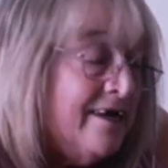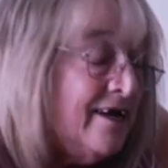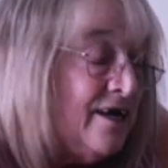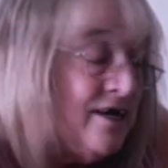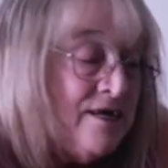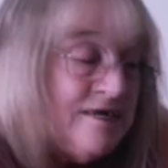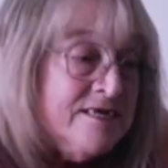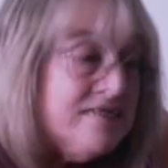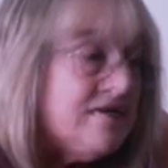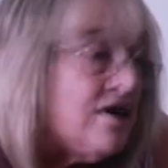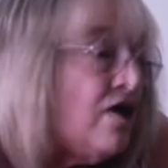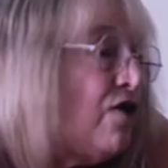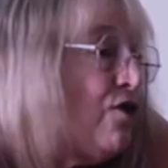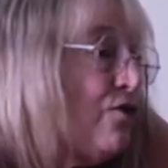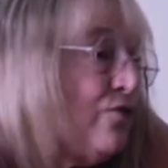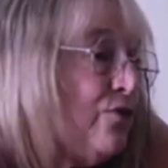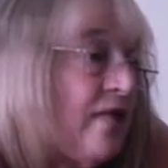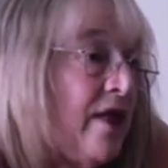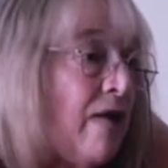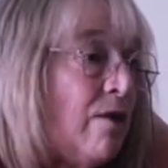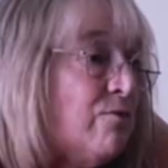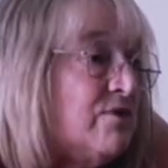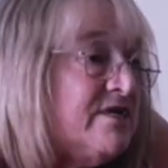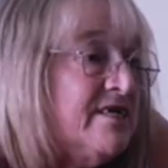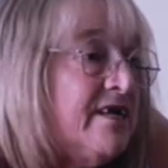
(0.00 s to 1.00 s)
So I
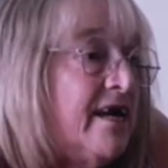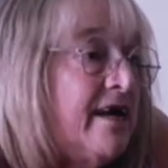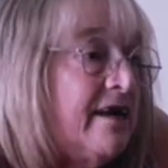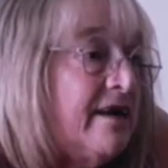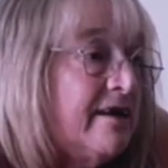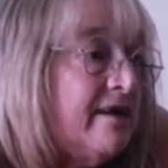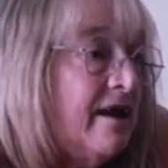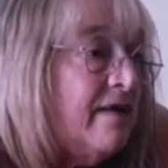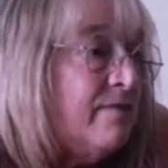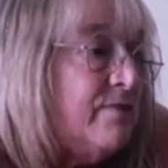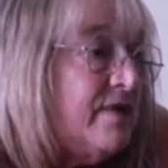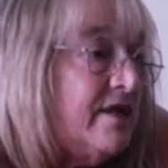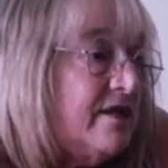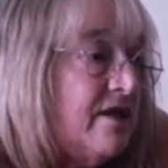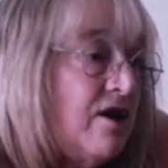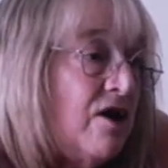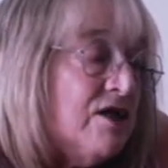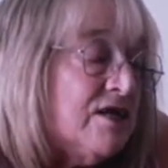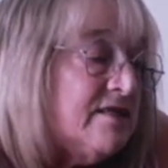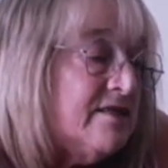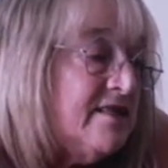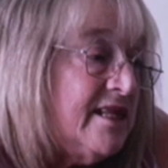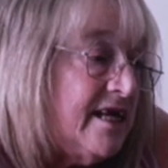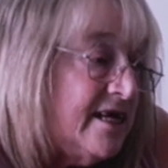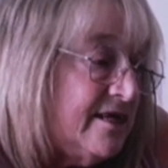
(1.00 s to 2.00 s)
dealt with it. I mean,
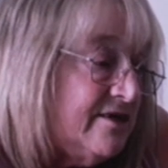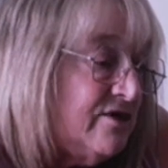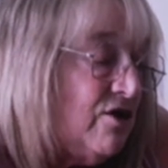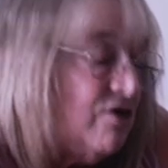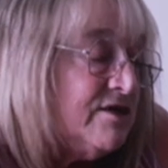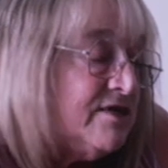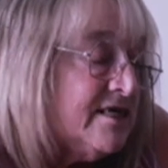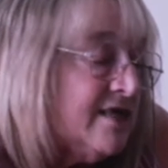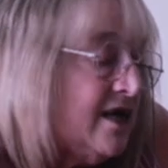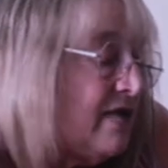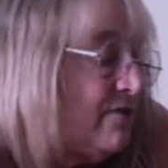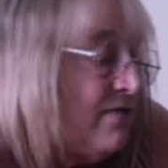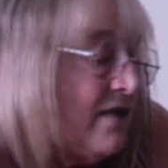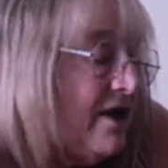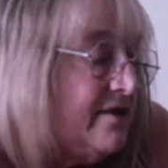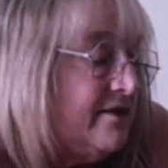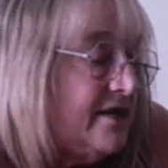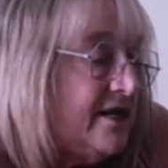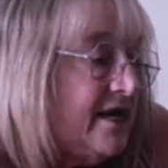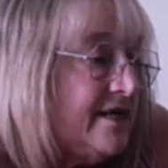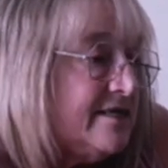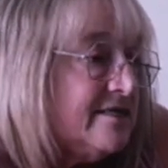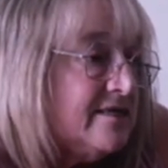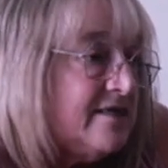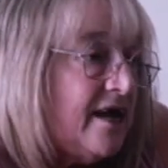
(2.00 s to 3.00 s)
the doctor came around the
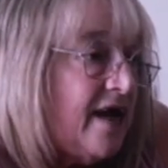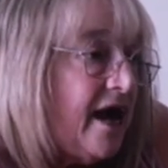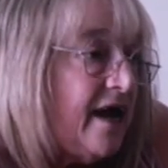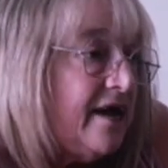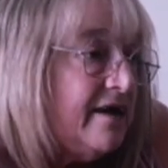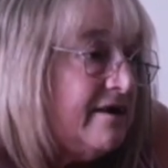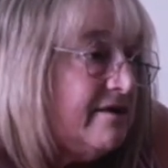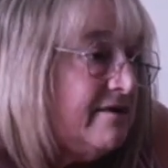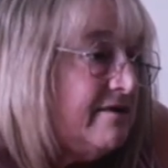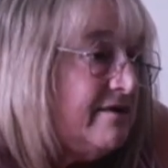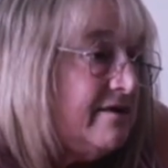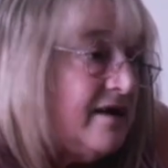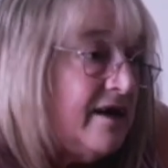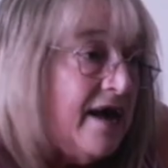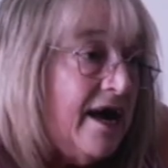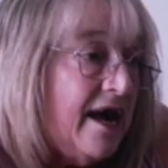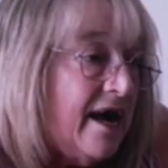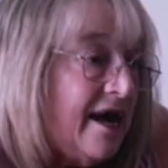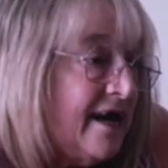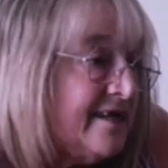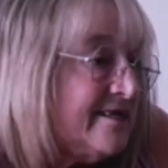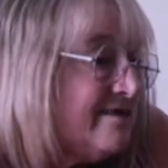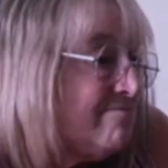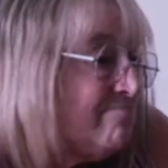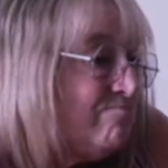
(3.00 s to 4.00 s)
next day and
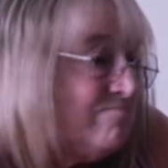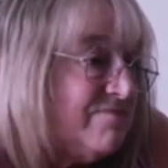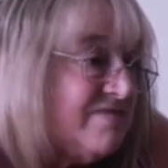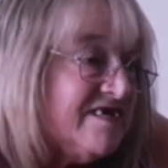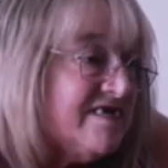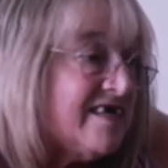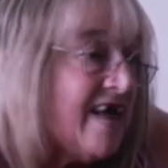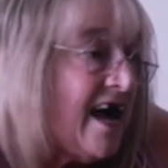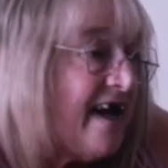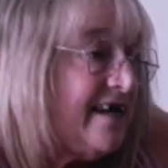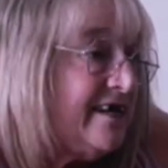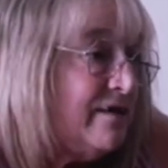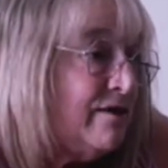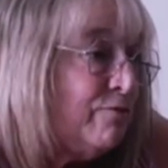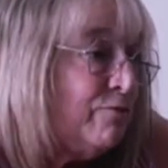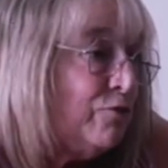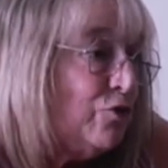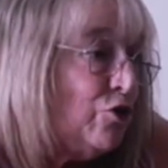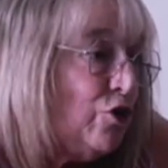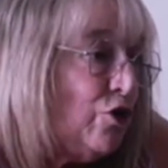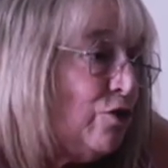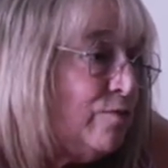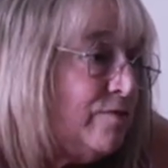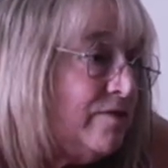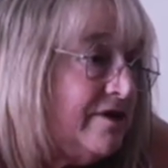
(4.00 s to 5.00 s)
I signed the
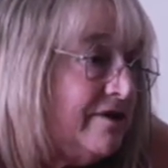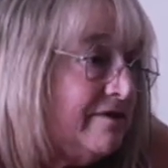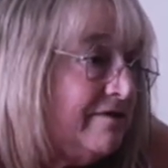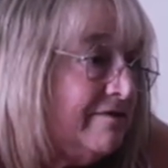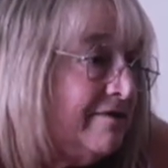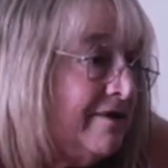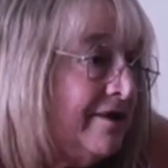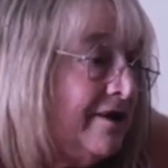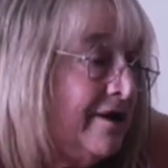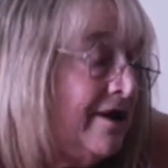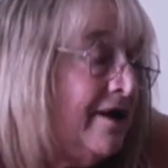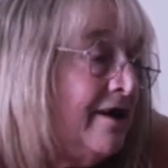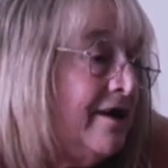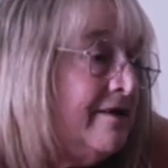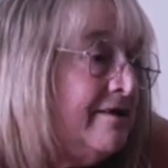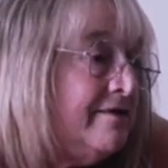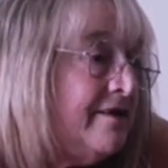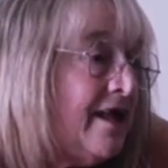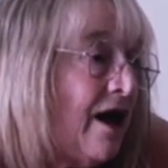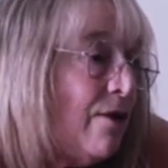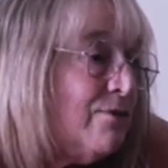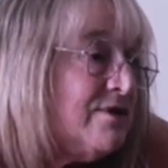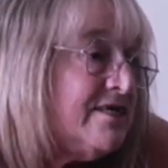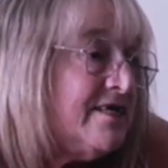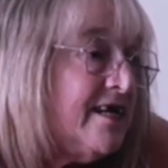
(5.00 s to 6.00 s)
board, and that
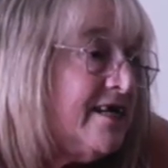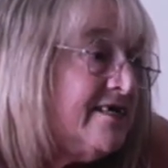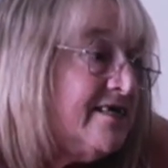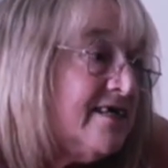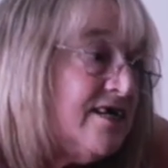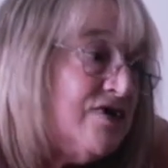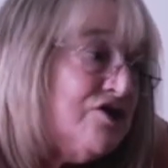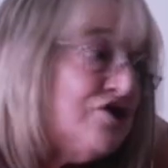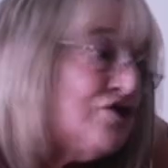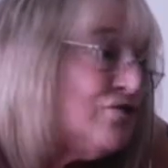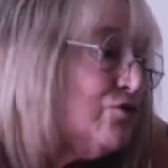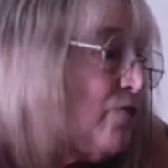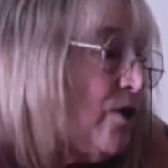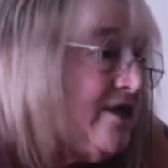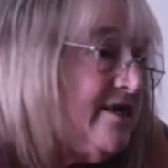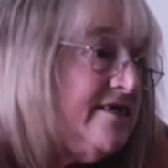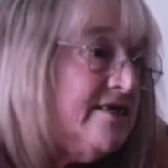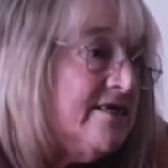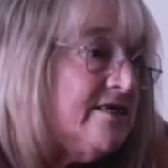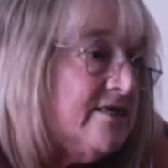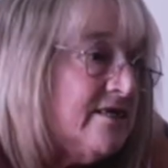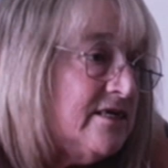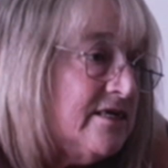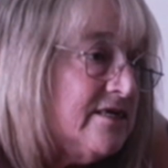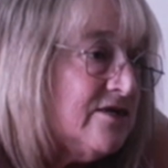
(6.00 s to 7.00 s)
was it. I just waited
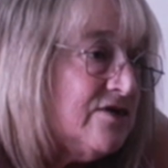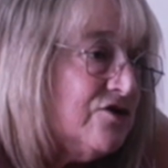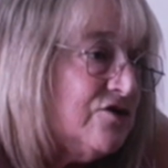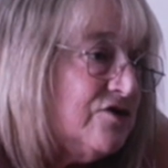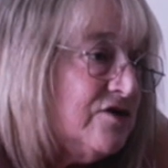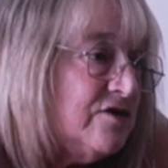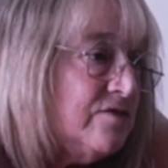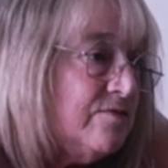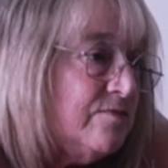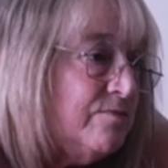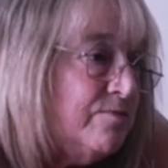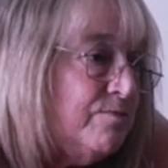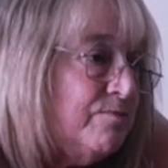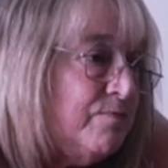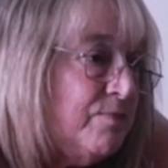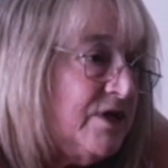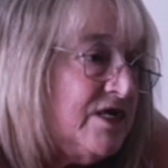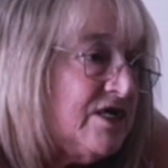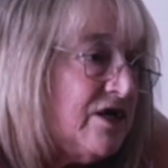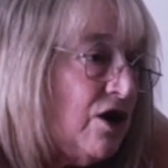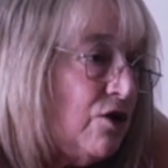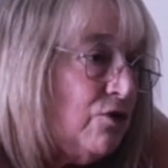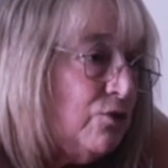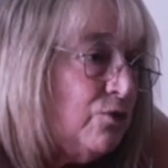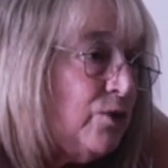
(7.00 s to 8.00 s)
to sort of be
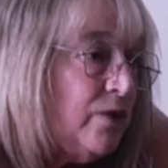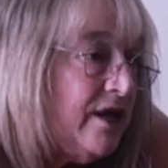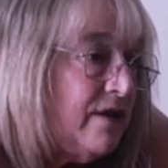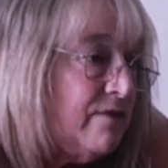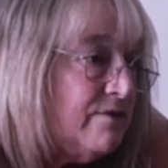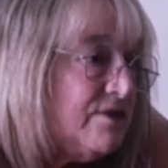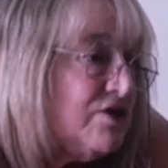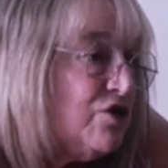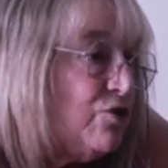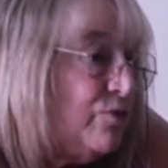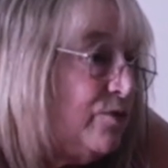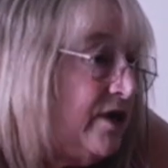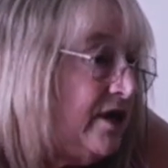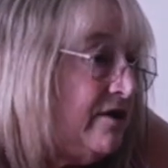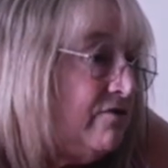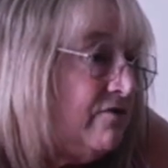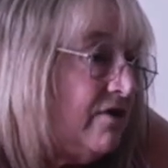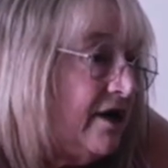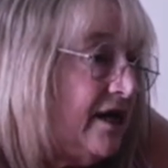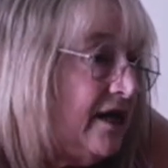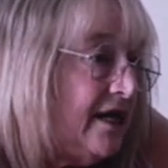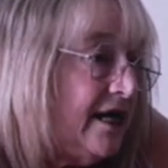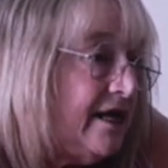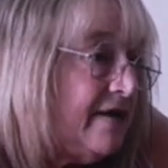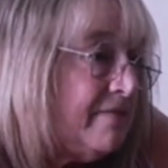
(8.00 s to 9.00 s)
told when I was in, really.